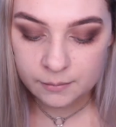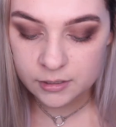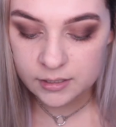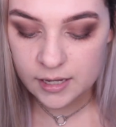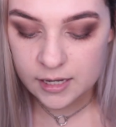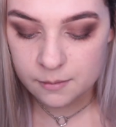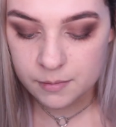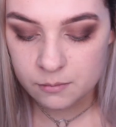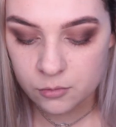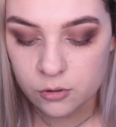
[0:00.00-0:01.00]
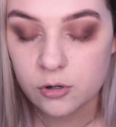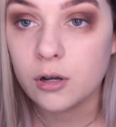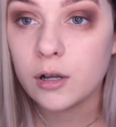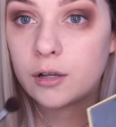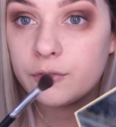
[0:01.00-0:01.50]
I am going to take a bit more
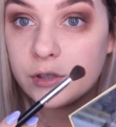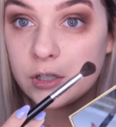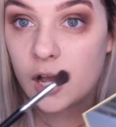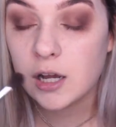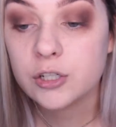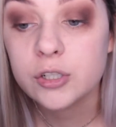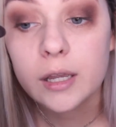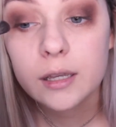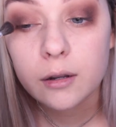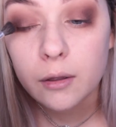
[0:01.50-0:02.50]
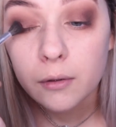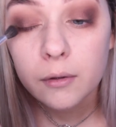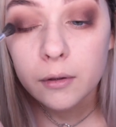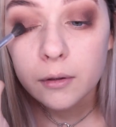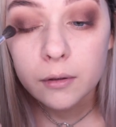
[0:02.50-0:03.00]
of the darker shade
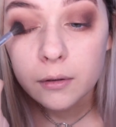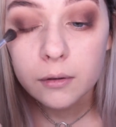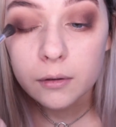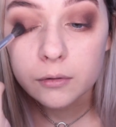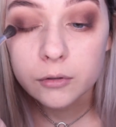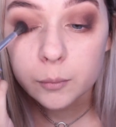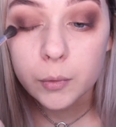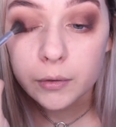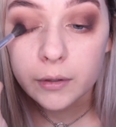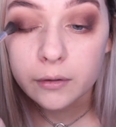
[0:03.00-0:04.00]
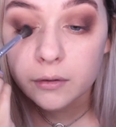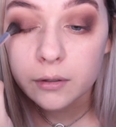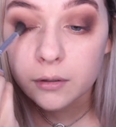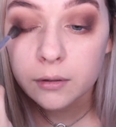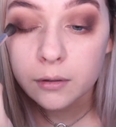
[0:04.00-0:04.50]
and just put this